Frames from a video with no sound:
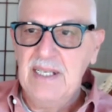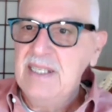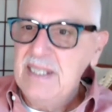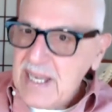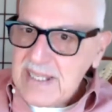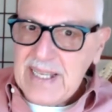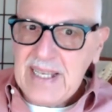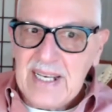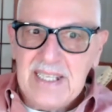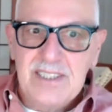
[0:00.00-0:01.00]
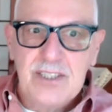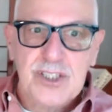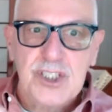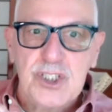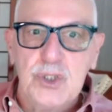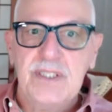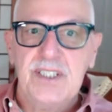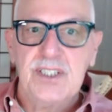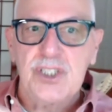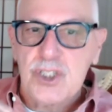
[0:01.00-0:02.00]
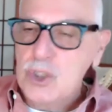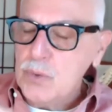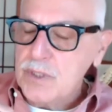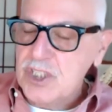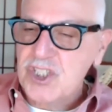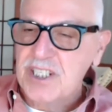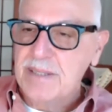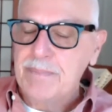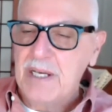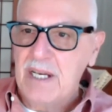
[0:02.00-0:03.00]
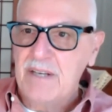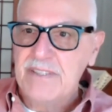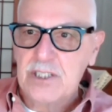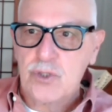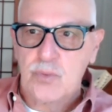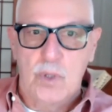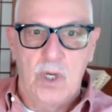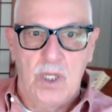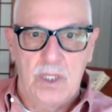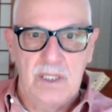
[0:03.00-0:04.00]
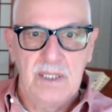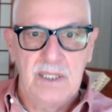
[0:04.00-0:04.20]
Yet he understood the stewardship of his role.